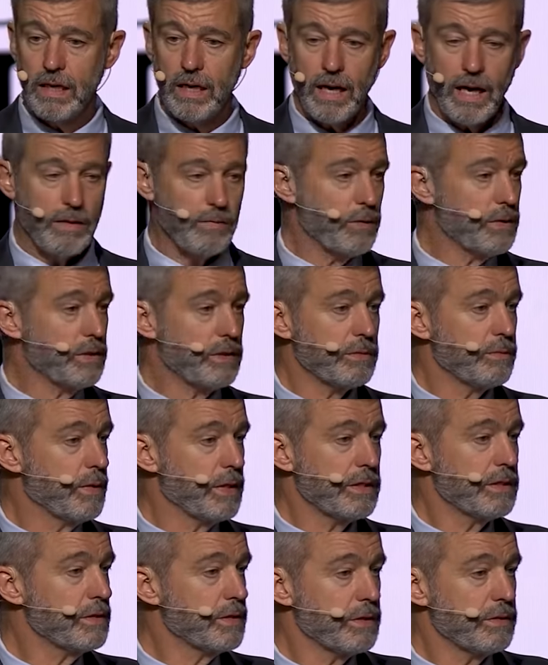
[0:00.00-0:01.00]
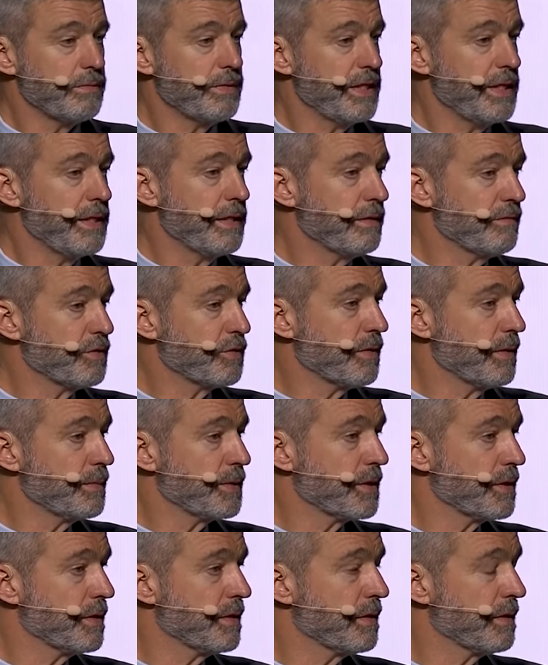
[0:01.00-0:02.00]
I wonder where's the reading of
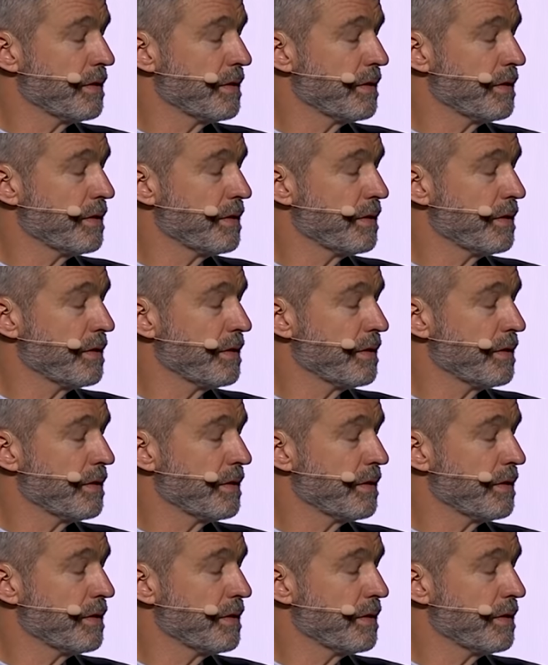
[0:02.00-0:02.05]
Scripture?